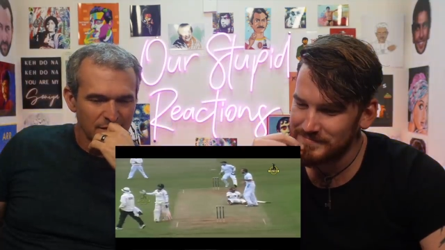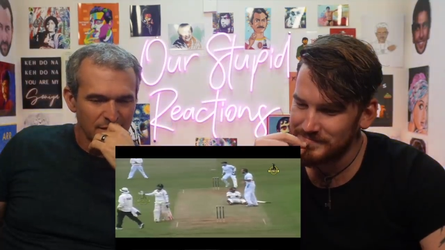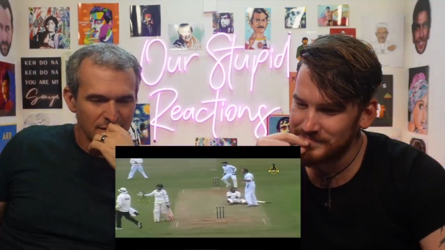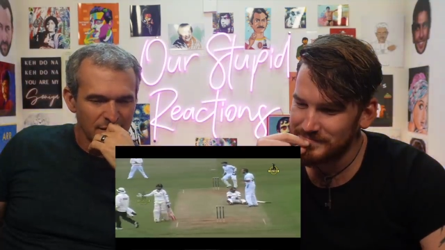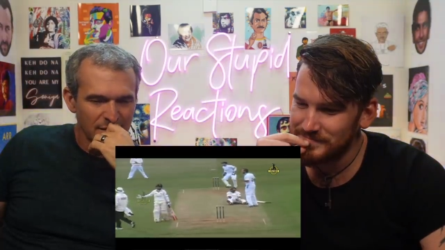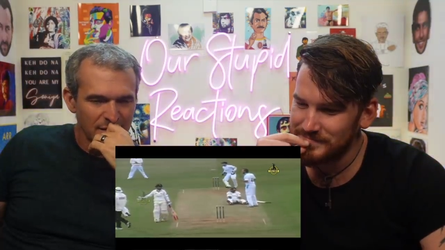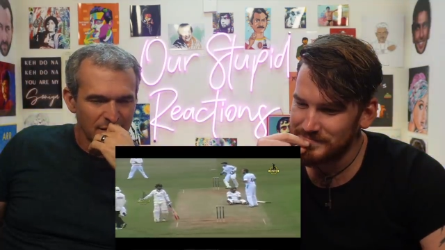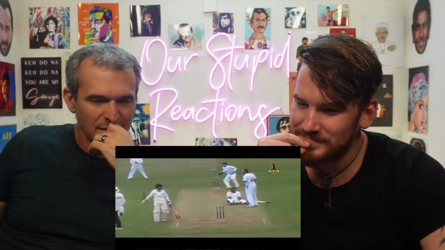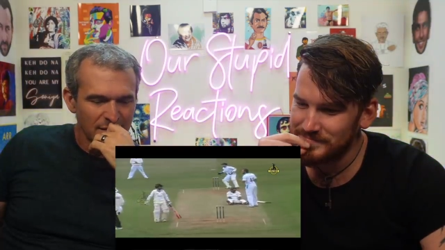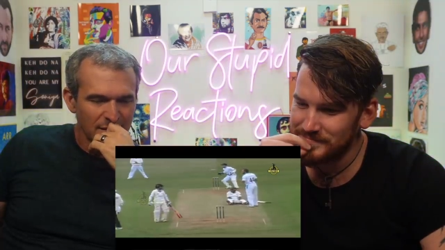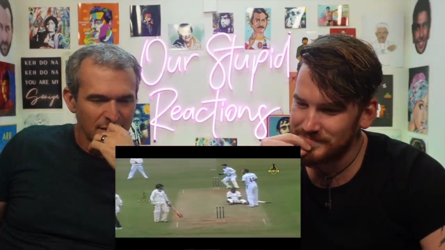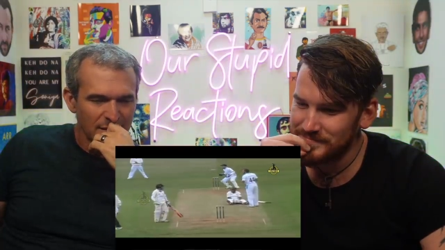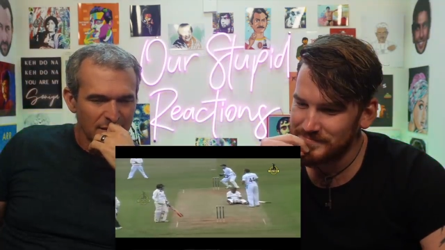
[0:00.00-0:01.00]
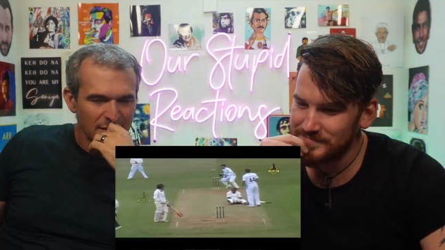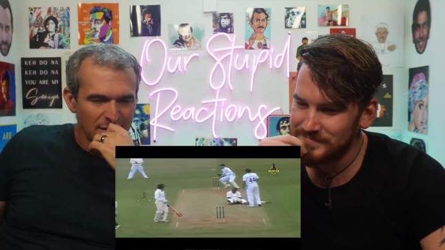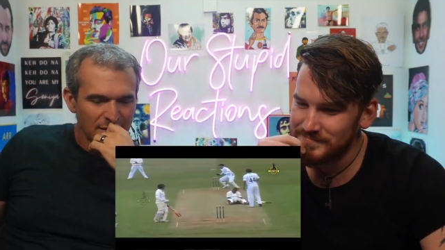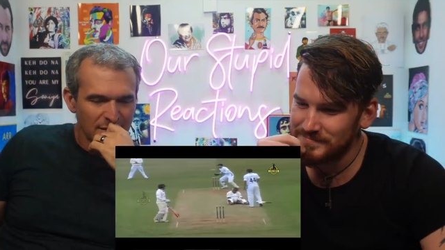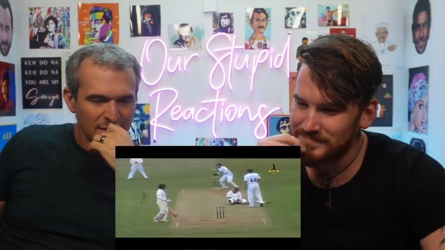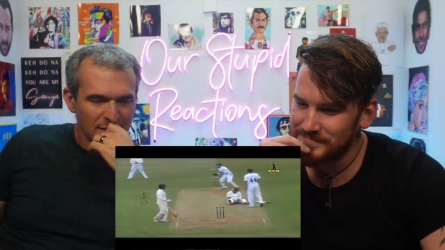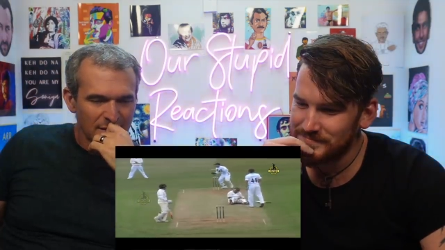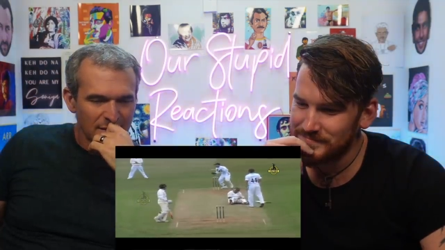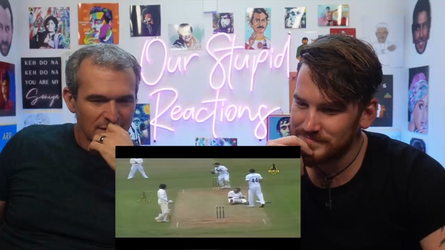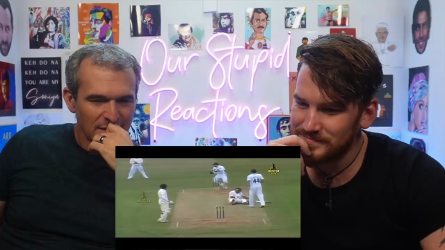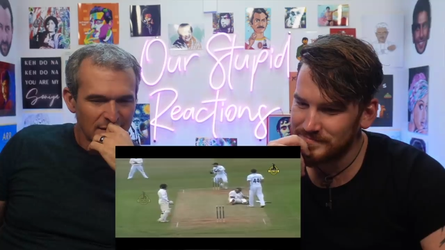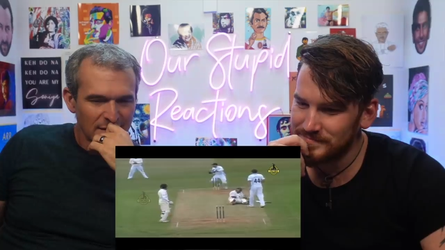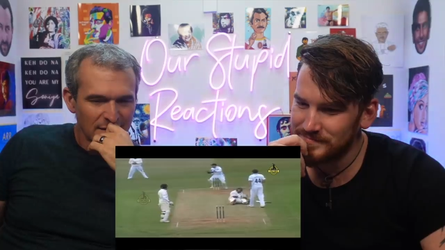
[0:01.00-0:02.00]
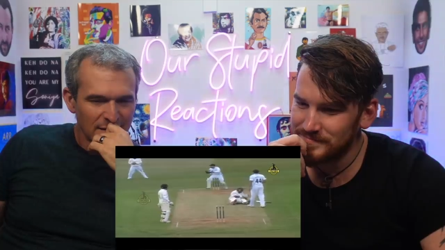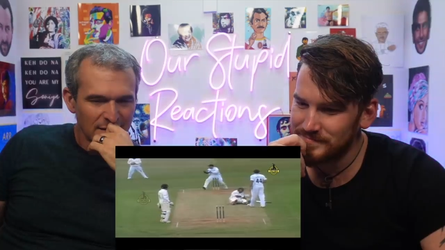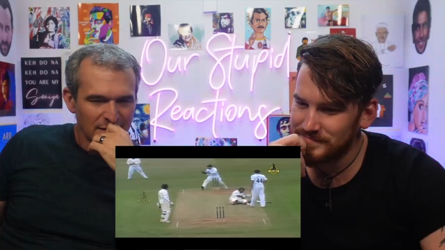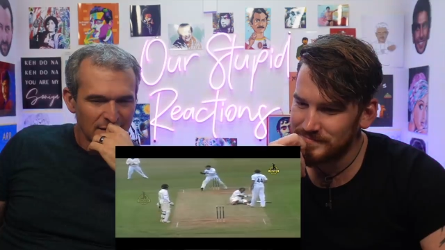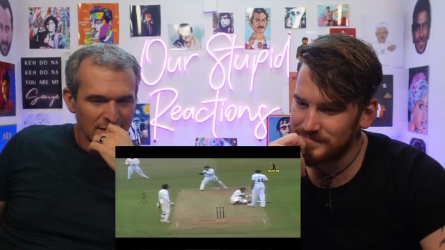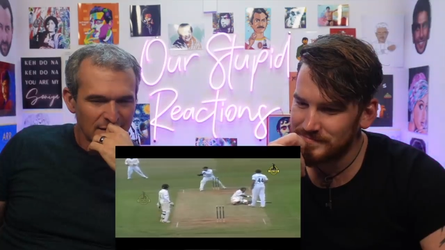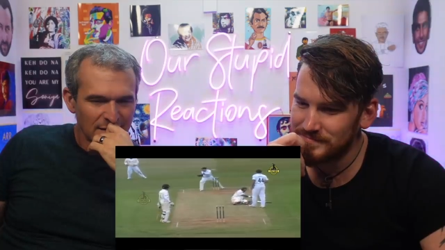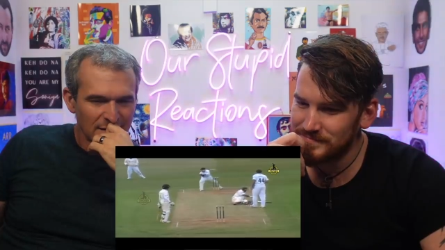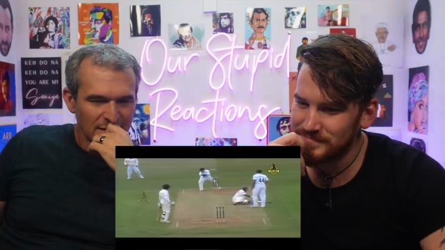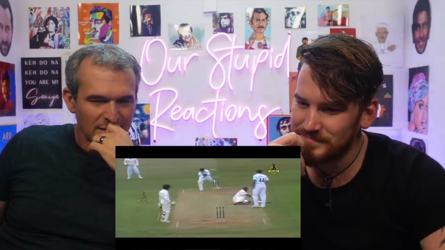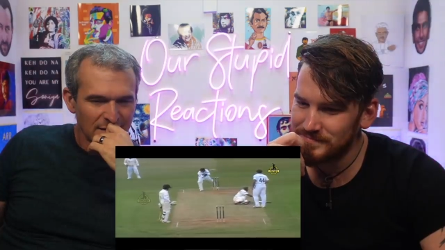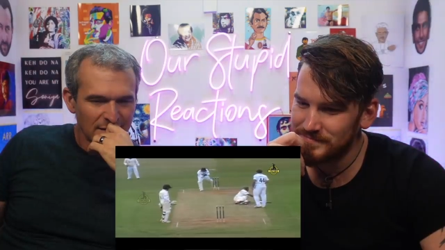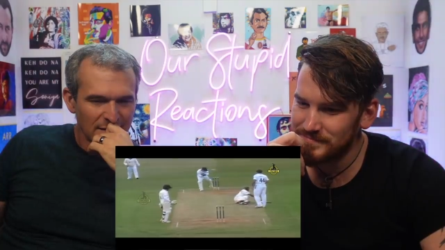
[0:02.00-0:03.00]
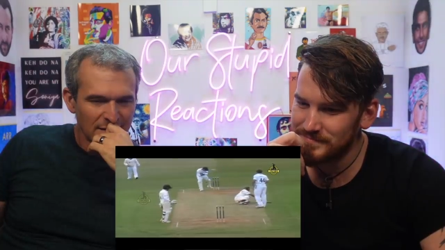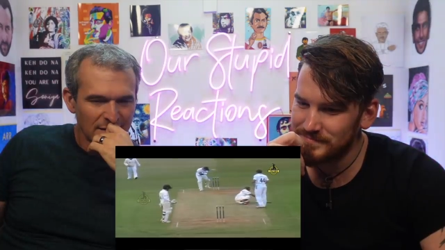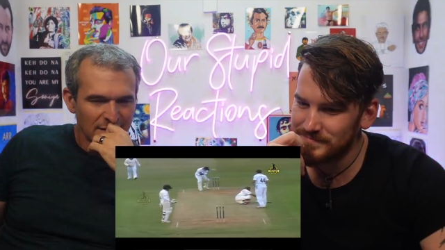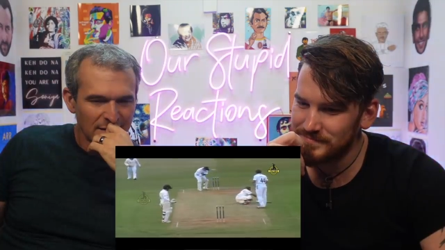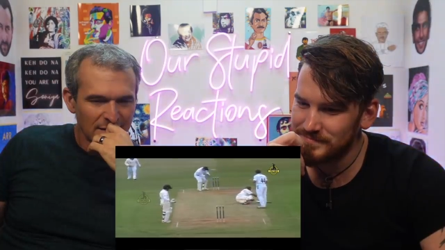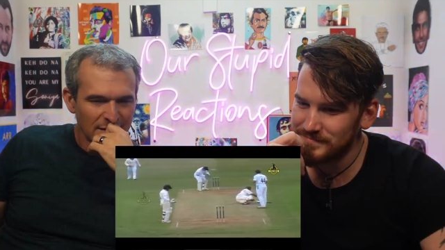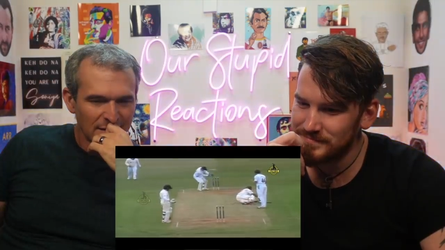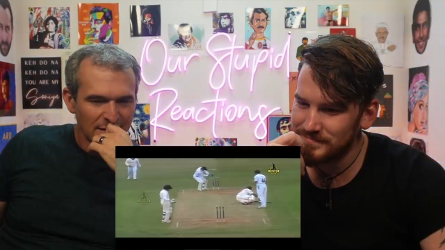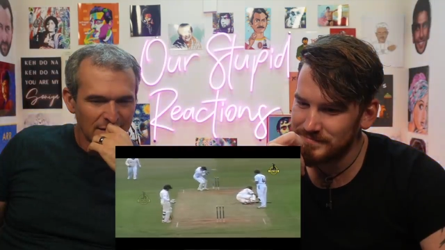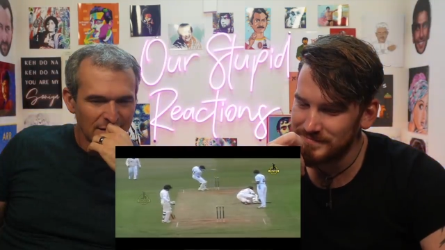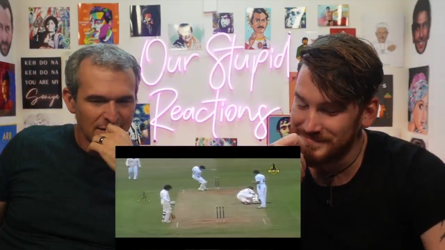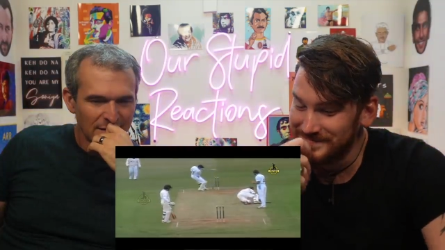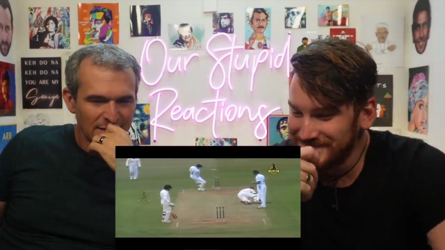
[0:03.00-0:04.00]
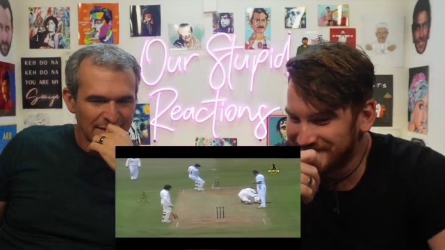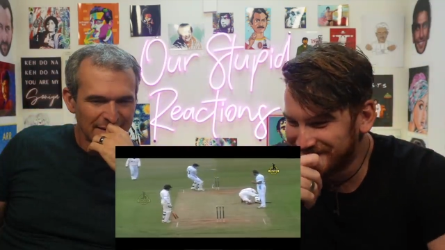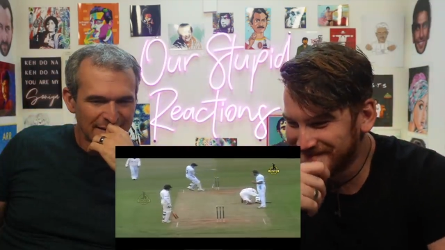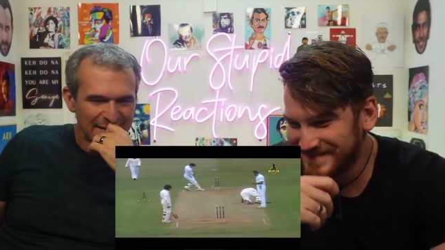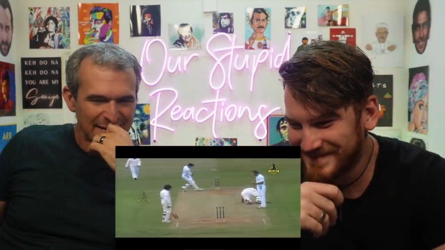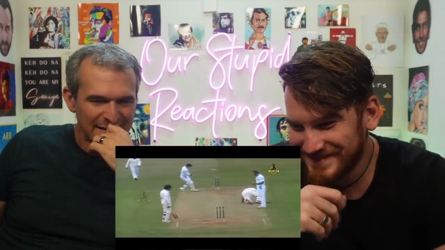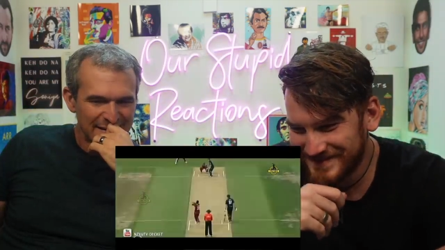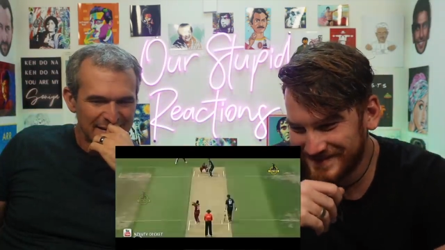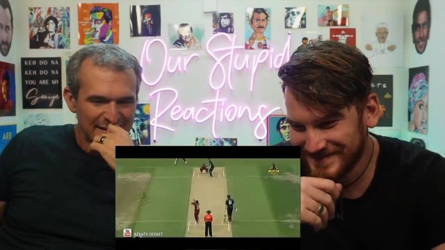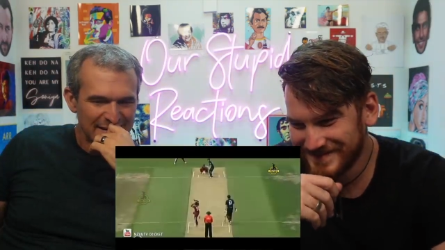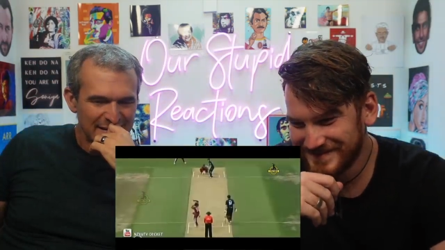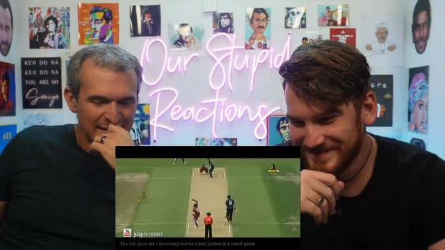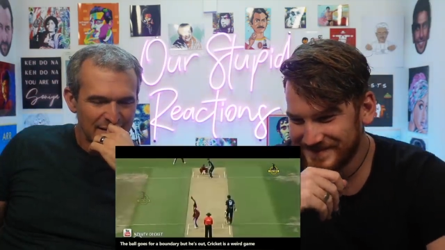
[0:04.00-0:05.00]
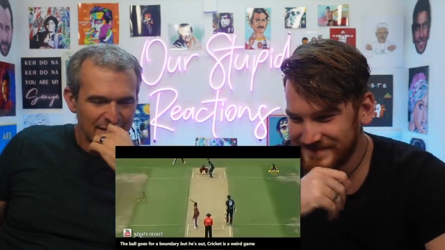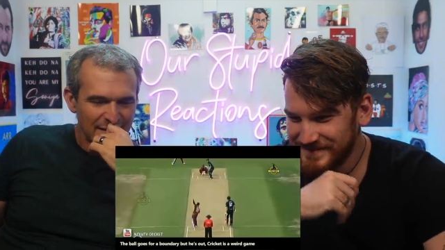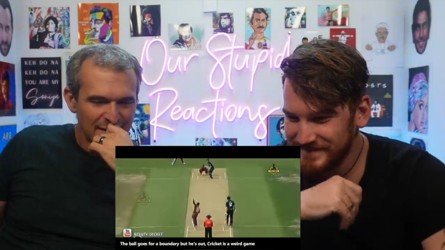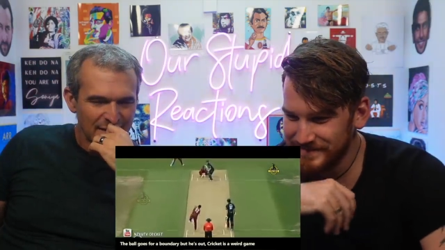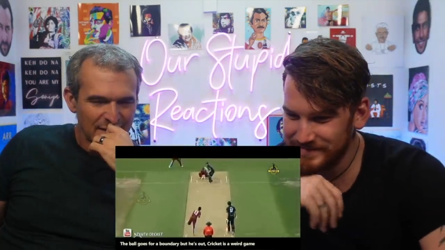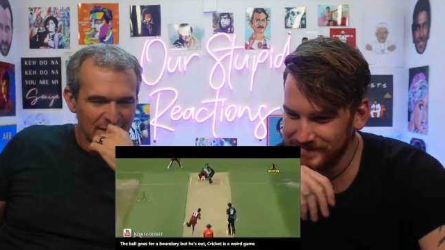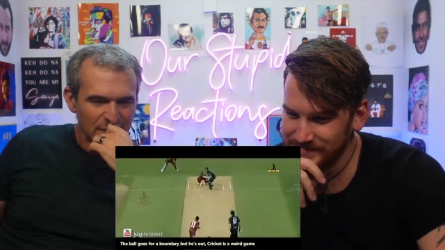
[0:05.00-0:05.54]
Nothing is said.